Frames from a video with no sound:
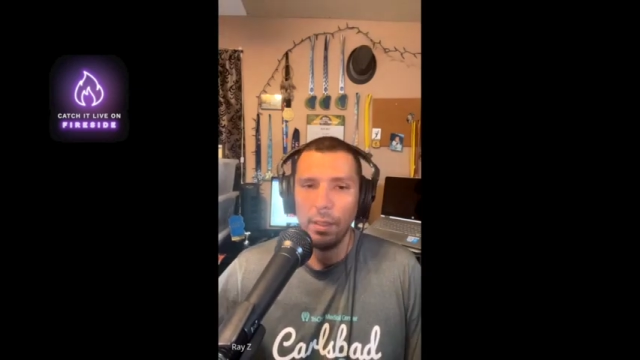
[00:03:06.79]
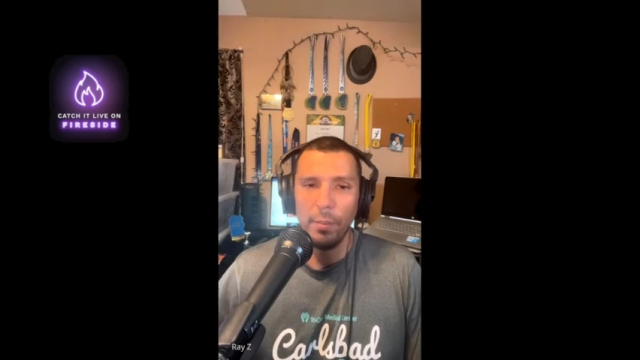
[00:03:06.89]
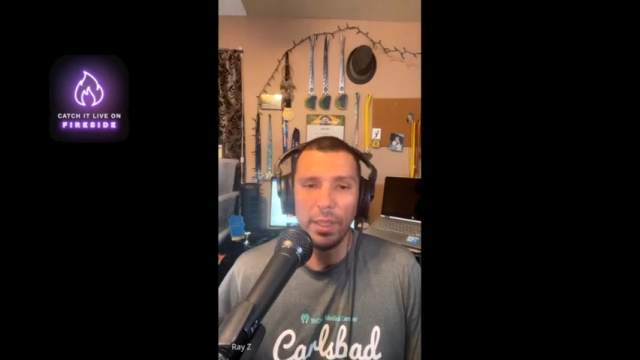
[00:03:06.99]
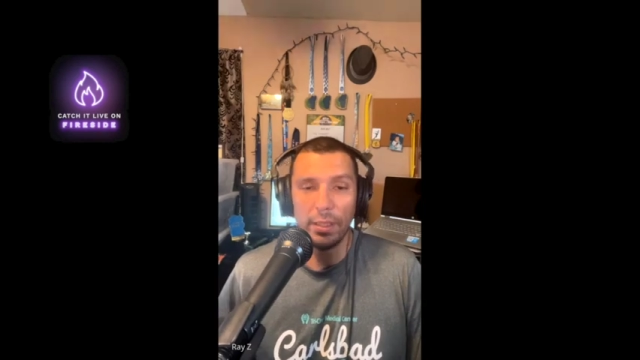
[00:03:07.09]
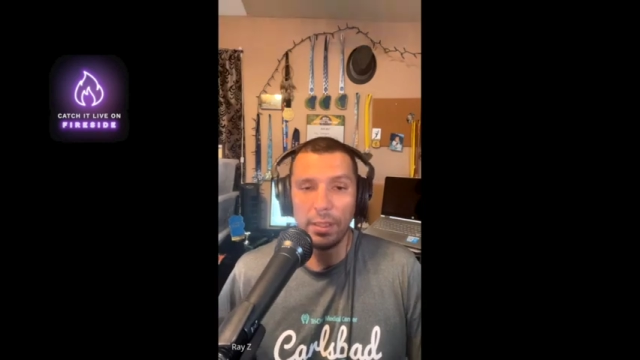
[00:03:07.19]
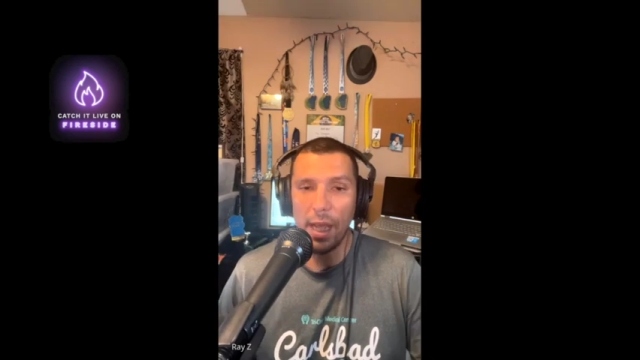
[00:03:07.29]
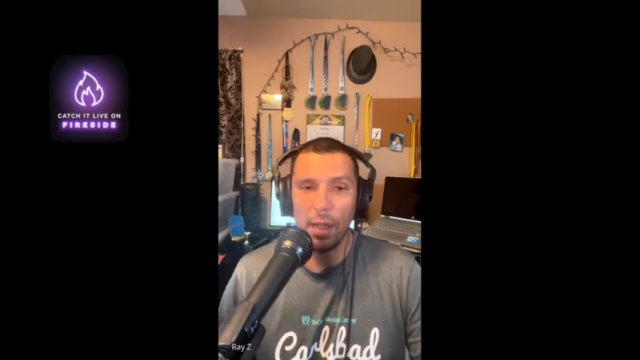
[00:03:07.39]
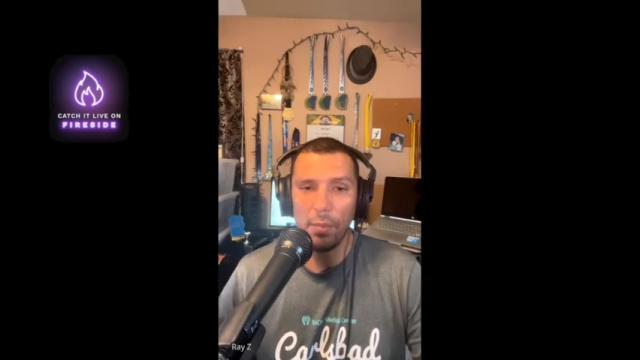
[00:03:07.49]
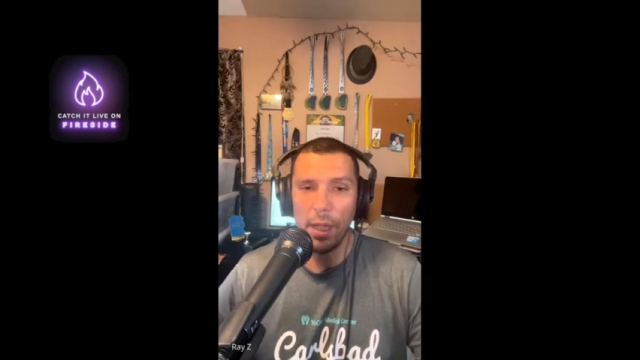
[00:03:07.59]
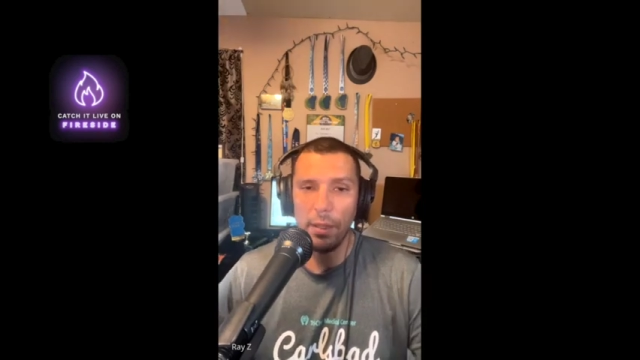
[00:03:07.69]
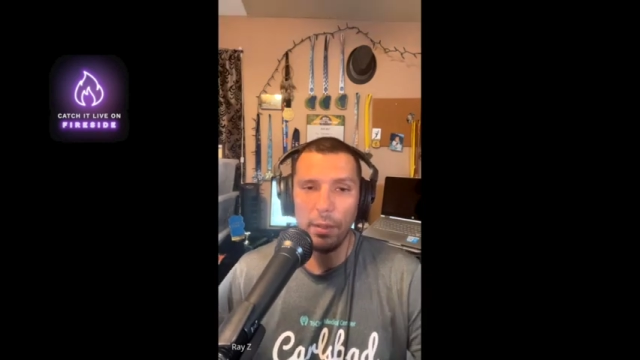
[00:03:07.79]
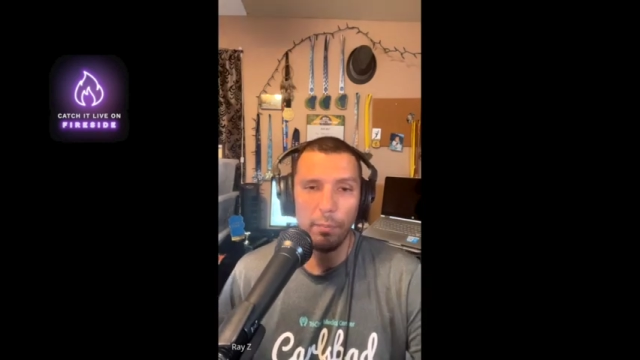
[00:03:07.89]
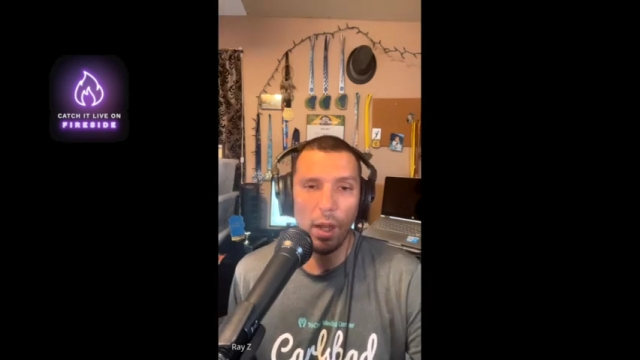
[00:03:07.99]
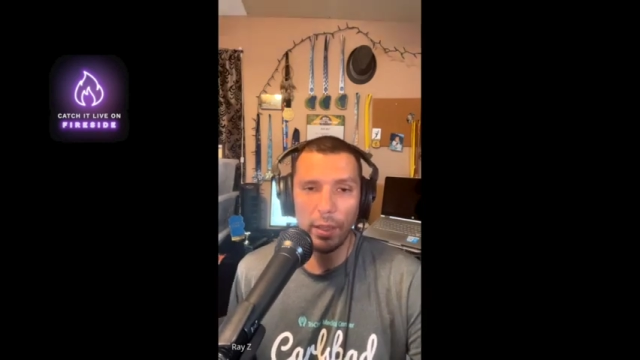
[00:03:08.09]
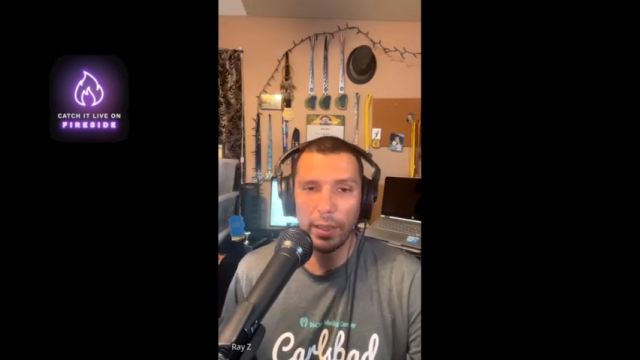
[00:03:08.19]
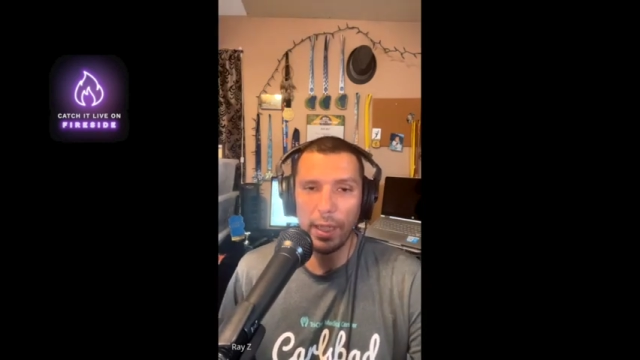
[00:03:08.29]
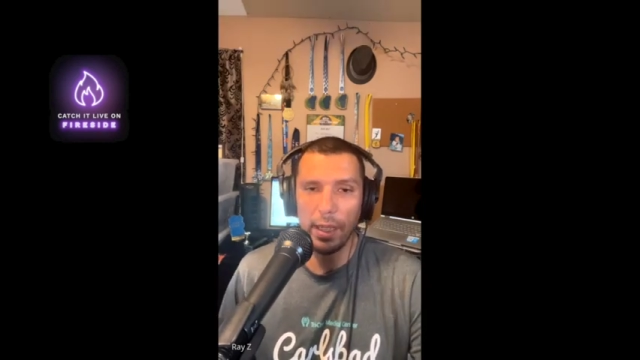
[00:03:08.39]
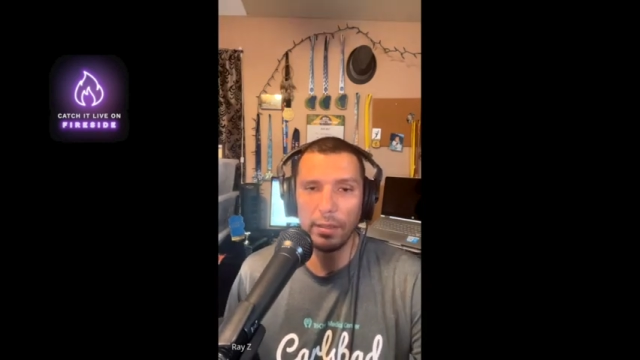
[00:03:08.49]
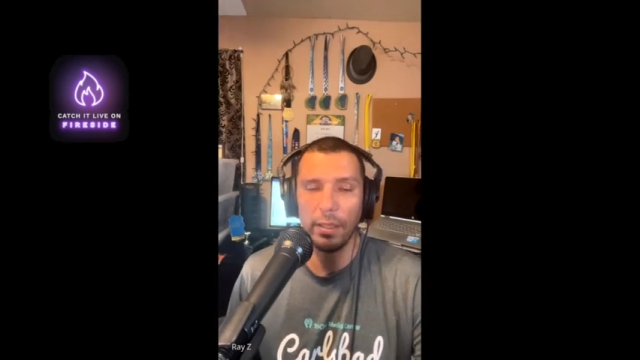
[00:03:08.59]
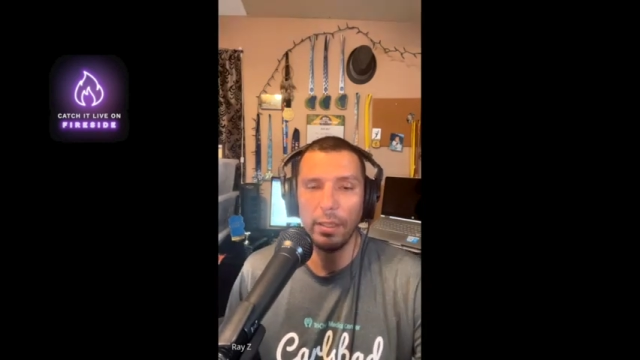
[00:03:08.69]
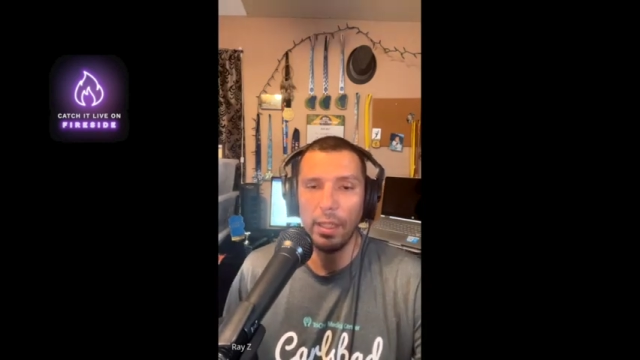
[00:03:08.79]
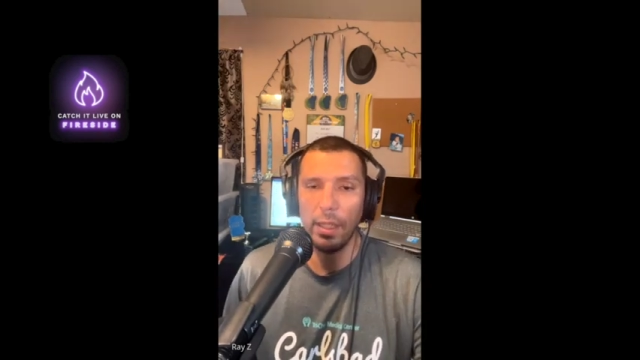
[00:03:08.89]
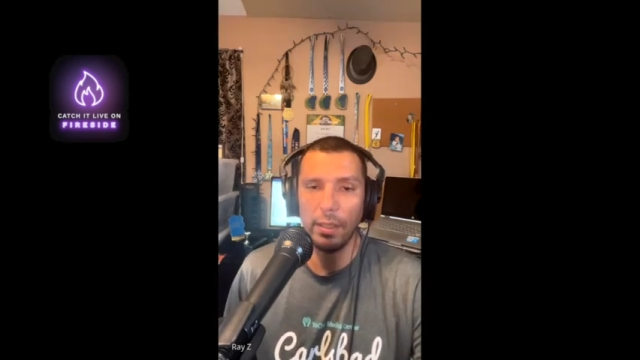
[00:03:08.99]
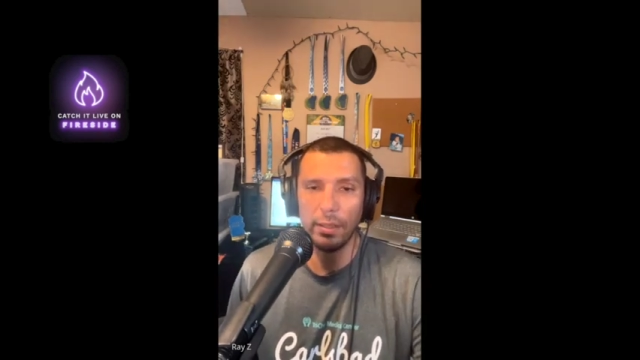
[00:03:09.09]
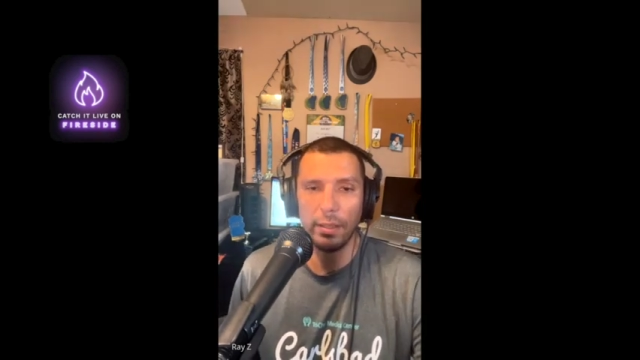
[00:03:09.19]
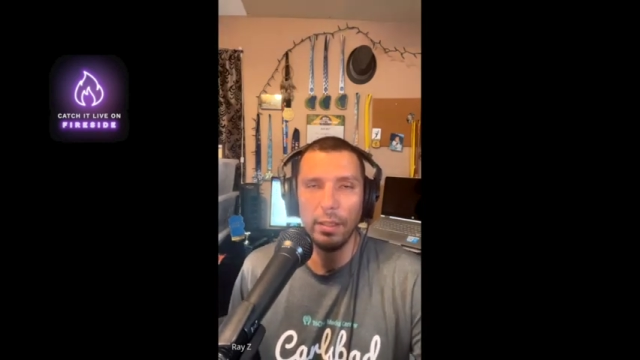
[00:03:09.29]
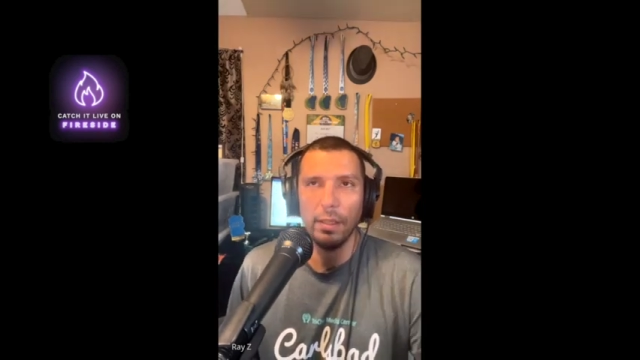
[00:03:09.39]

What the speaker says: because now my podcast has